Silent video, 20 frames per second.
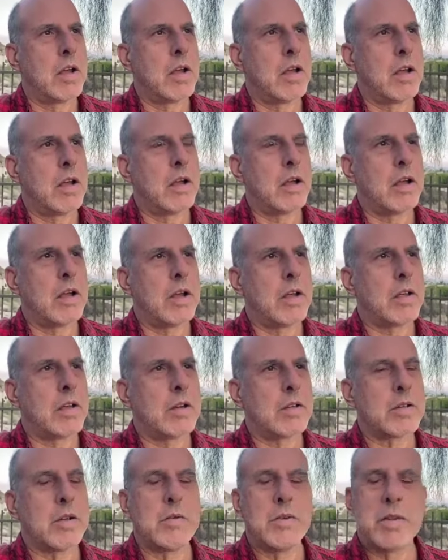uh, you
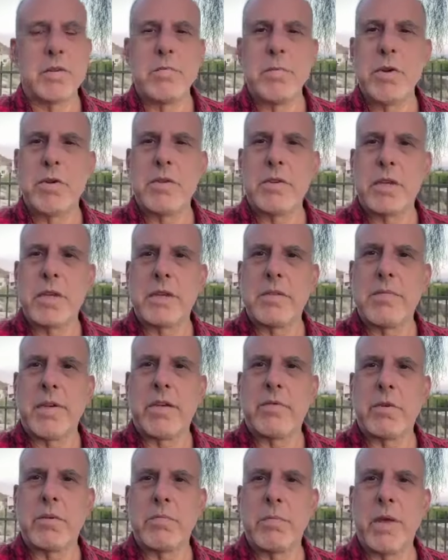know, it's always amusing to
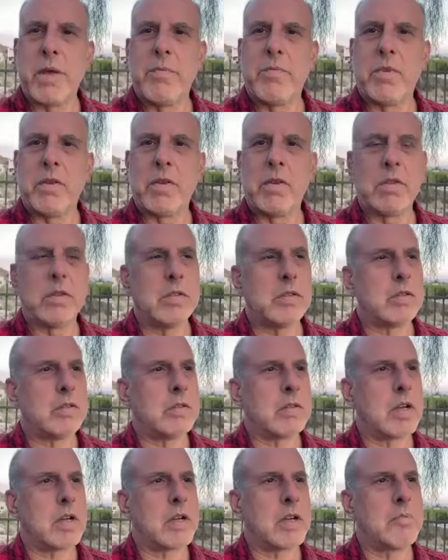me when people
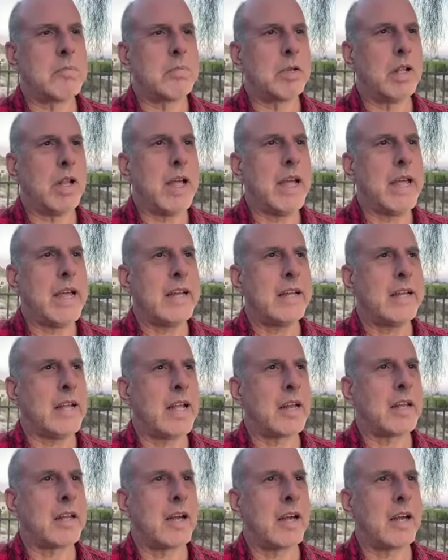uh, complain
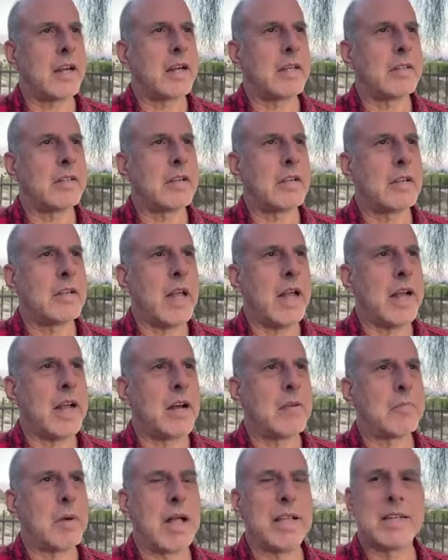that uh,
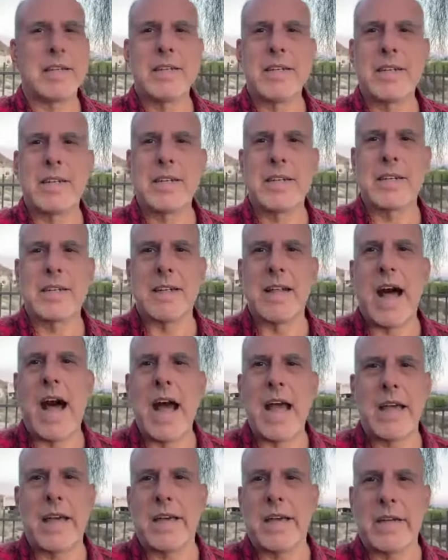a politician is
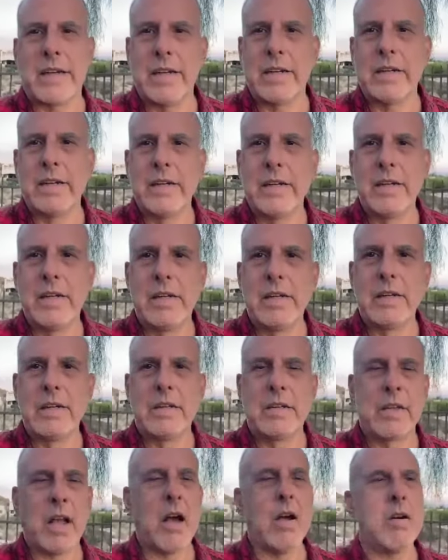lying.
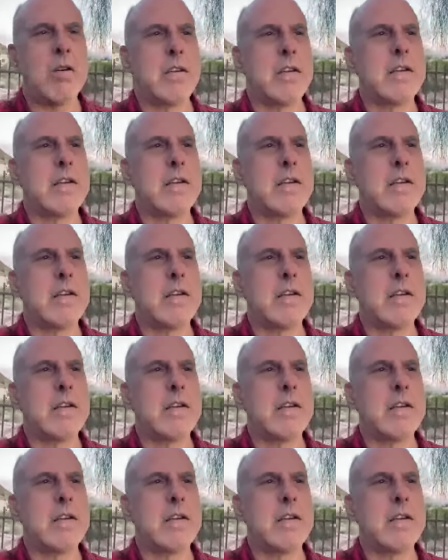Oh,